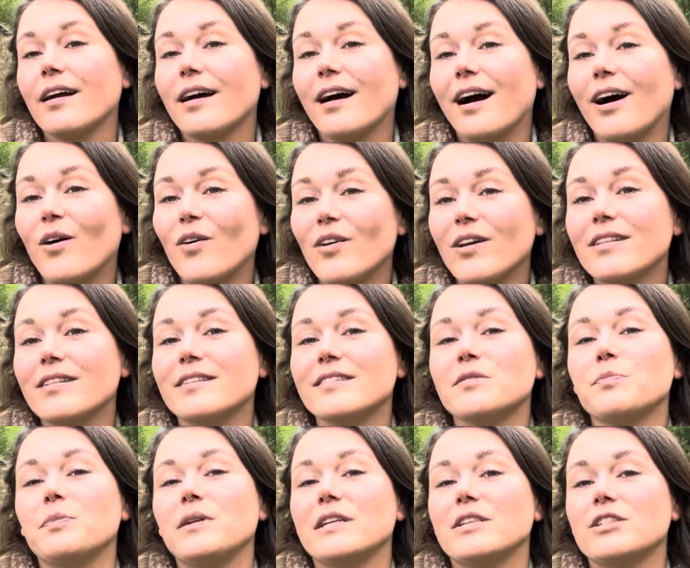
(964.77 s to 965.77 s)
how can this
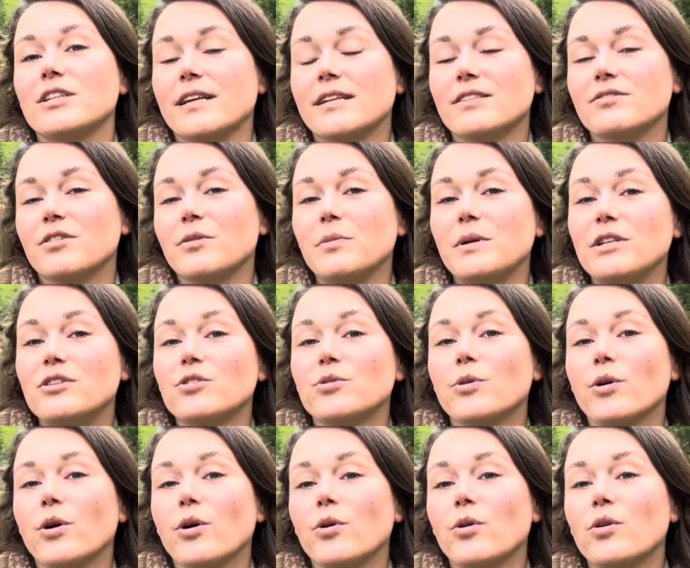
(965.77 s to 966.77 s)
be a chance for me to
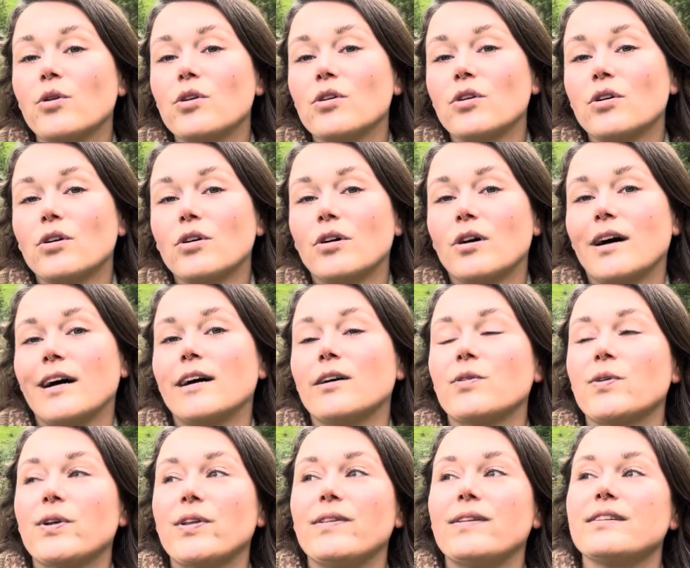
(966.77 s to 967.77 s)
grow? How
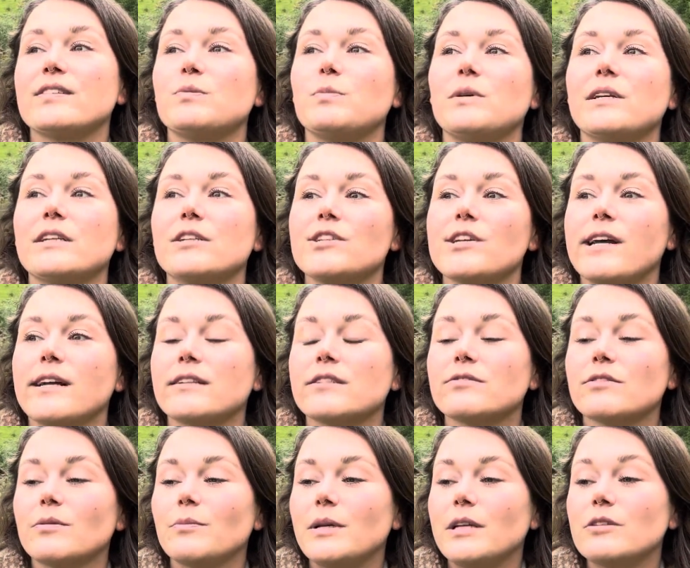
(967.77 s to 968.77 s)
can this be a chance
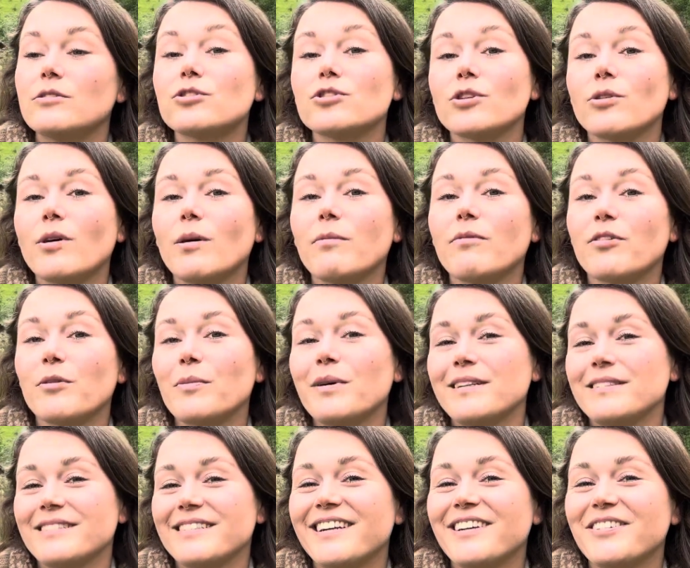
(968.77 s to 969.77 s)
for me to show up for
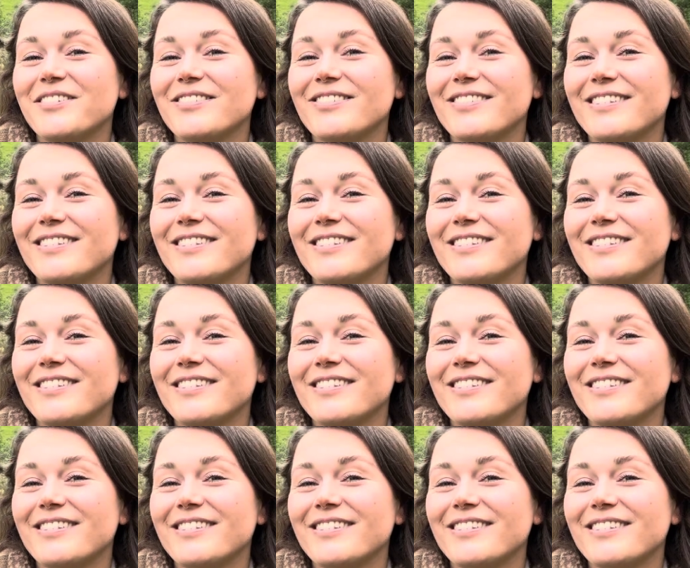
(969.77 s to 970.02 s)
myself?